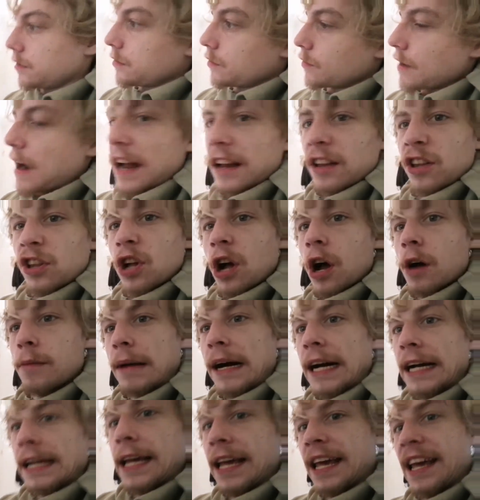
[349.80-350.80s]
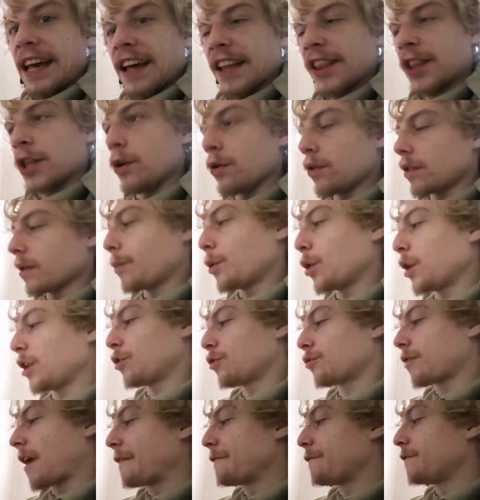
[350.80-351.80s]
Christ almighty, I have to use
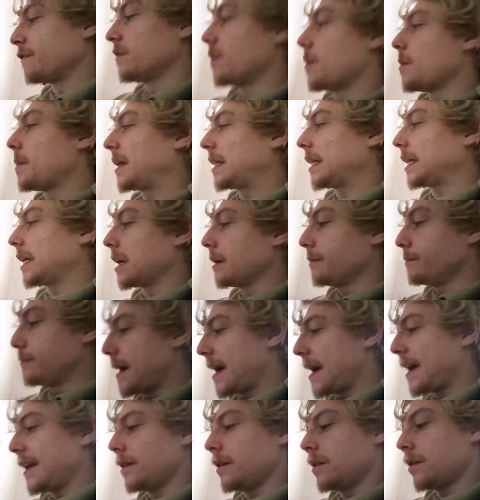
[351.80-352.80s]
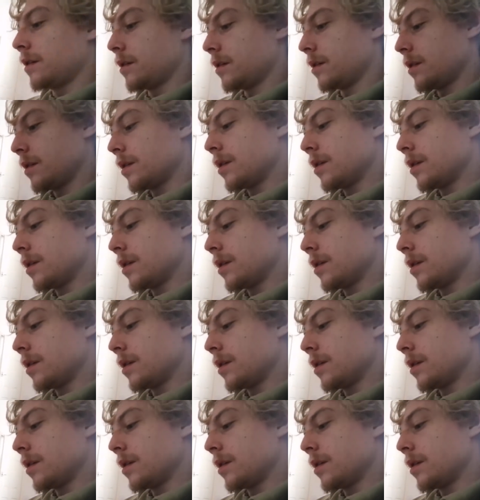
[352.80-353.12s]
somebody's strength of a million men.